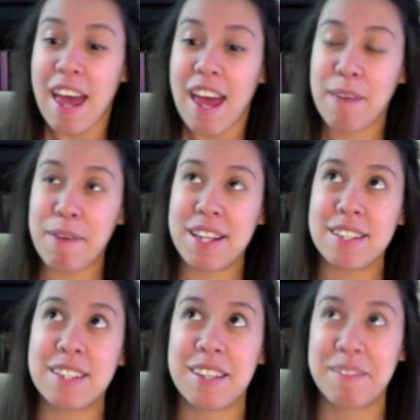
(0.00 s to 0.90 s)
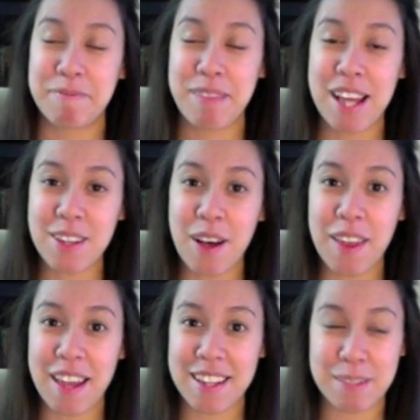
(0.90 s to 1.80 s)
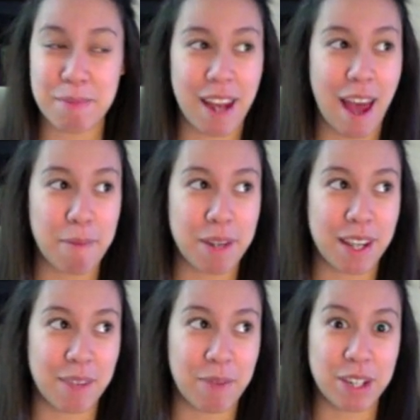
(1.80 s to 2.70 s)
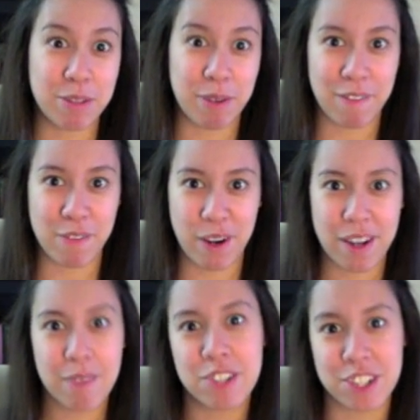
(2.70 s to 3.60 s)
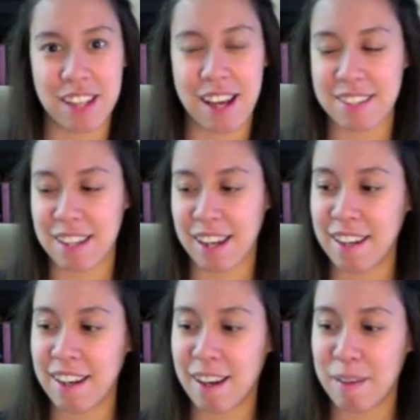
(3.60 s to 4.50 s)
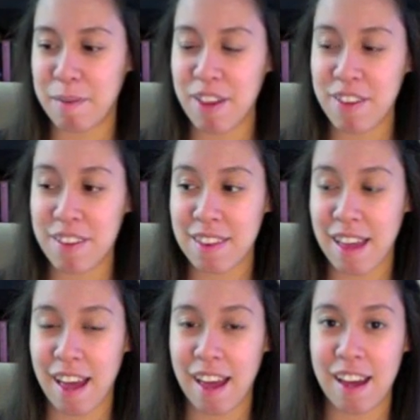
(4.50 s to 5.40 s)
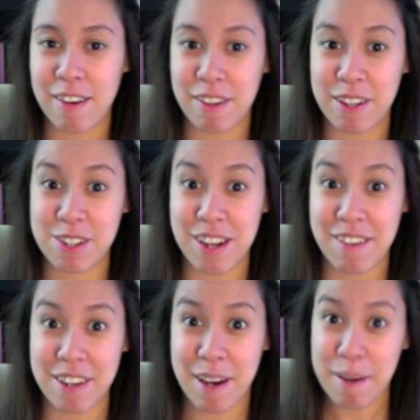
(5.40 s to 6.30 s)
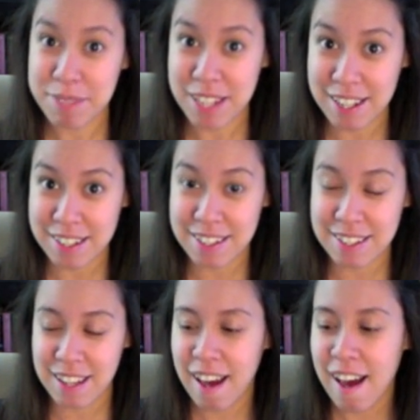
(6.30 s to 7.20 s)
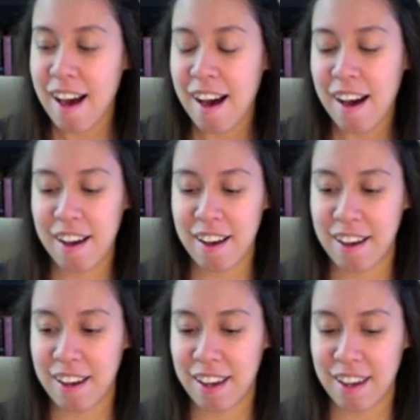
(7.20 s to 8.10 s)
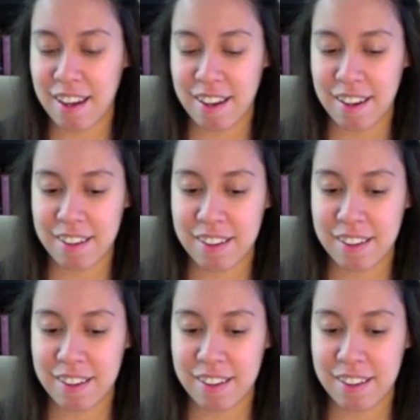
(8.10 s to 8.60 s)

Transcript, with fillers: anyways, that's all that's been happening in week 24, and it was just last night. Um, other than that, I really don't have any updates. I, uh,